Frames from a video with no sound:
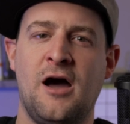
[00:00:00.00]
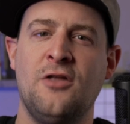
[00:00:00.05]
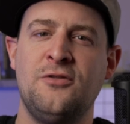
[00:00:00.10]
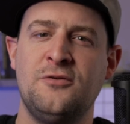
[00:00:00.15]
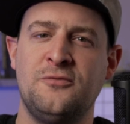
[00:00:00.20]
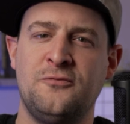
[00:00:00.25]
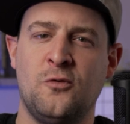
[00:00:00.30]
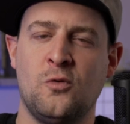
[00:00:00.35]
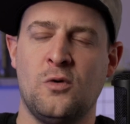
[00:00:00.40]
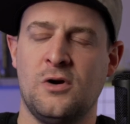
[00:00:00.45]

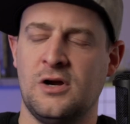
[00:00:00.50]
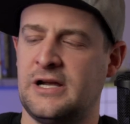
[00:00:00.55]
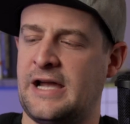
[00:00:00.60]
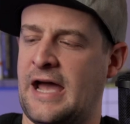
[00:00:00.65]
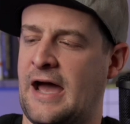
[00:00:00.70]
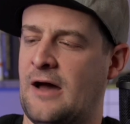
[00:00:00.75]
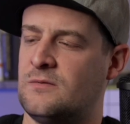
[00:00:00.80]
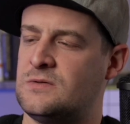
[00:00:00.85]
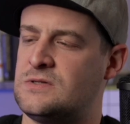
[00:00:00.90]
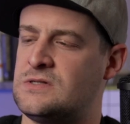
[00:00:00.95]
other four
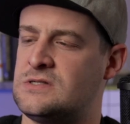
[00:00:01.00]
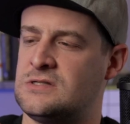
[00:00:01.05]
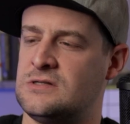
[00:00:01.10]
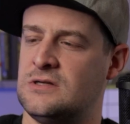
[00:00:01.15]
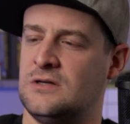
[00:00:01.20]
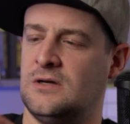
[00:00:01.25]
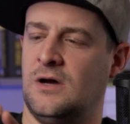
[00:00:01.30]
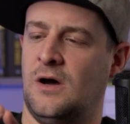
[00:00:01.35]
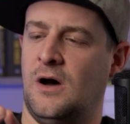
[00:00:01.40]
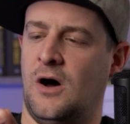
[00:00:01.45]
accounts
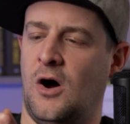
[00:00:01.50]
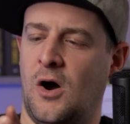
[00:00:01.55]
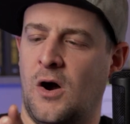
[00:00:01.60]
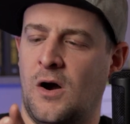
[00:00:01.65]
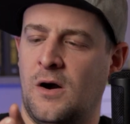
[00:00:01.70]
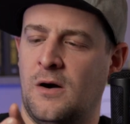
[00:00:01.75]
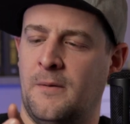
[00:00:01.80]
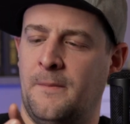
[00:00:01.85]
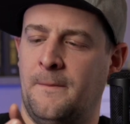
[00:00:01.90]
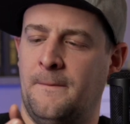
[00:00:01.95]

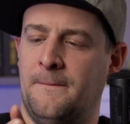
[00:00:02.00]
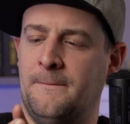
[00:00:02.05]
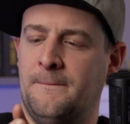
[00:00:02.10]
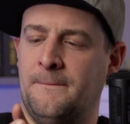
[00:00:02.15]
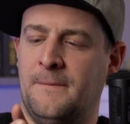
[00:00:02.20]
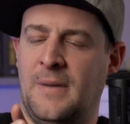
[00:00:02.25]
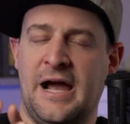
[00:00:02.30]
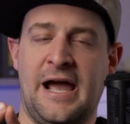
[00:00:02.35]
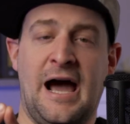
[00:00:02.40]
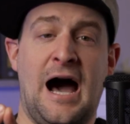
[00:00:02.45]
are
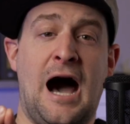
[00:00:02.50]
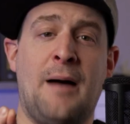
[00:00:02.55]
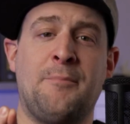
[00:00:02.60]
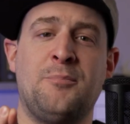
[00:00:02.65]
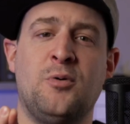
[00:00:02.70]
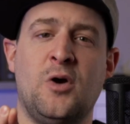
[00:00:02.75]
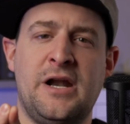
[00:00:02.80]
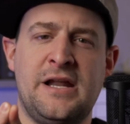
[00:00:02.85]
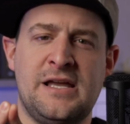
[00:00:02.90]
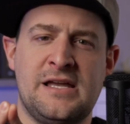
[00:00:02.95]
my
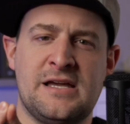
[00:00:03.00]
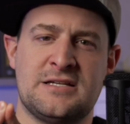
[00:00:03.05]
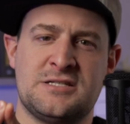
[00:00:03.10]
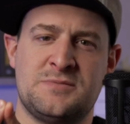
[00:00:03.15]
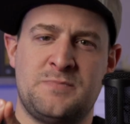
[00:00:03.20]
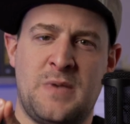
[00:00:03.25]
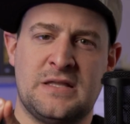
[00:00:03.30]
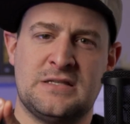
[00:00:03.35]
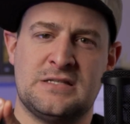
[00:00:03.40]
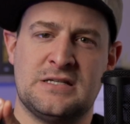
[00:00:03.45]
operating
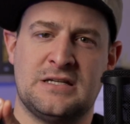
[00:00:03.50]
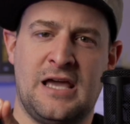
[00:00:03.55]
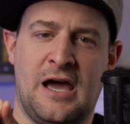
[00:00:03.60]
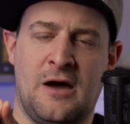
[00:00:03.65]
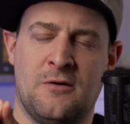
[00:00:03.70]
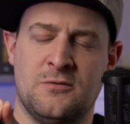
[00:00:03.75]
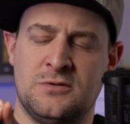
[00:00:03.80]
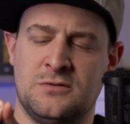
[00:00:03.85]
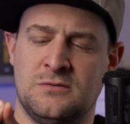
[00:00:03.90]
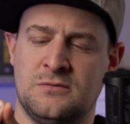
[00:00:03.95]
expense
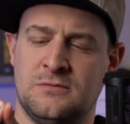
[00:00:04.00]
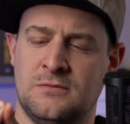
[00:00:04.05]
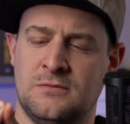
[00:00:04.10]
account,